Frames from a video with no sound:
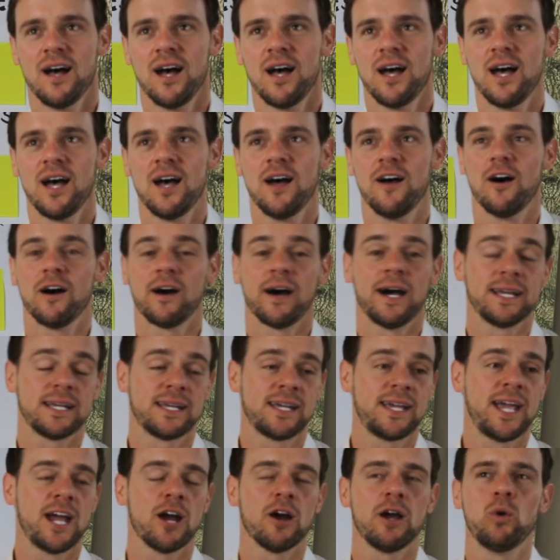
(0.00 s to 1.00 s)
Uh,
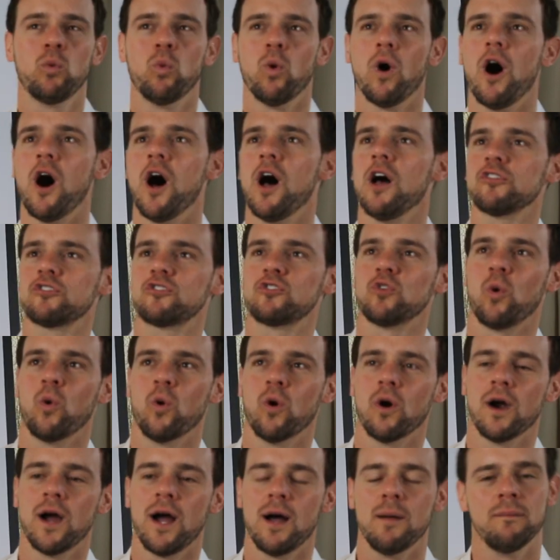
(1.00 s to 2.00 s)
like Kerri Walsh,
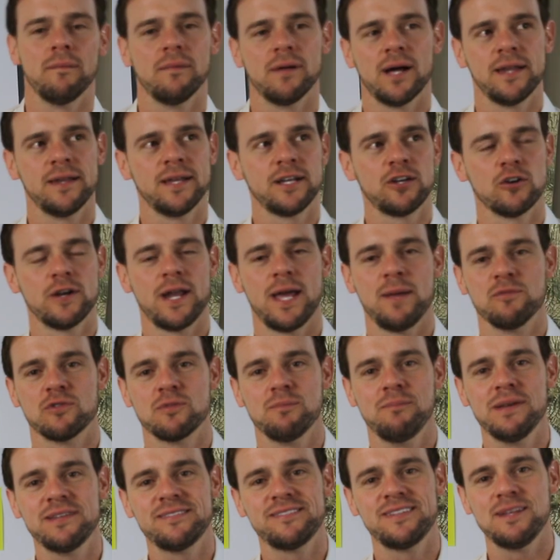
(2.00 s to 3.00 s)
or uh, I think her
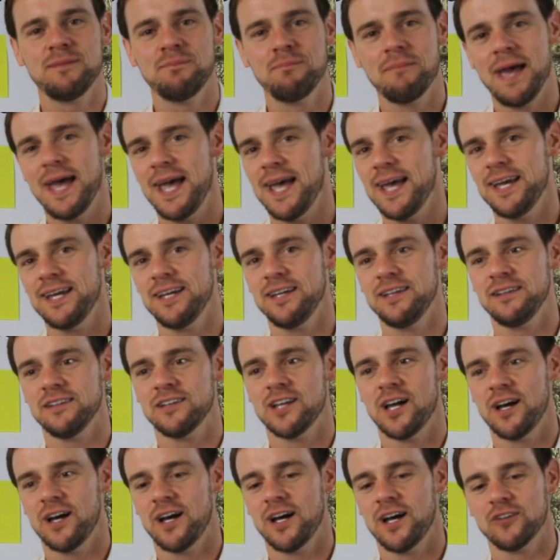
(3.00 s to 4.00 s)
name's Misty May
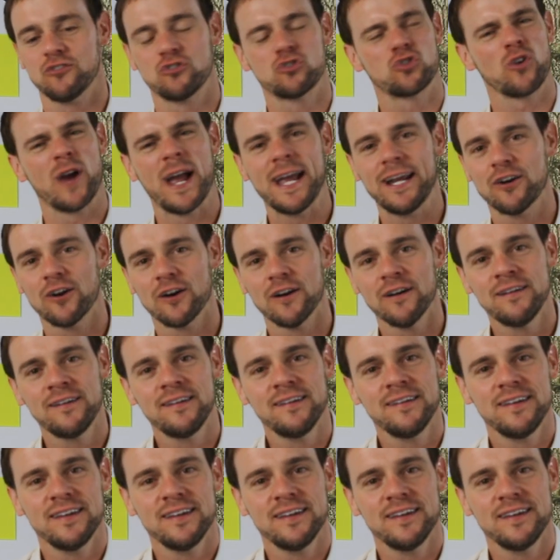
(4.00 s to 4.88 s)
uh, Treanor.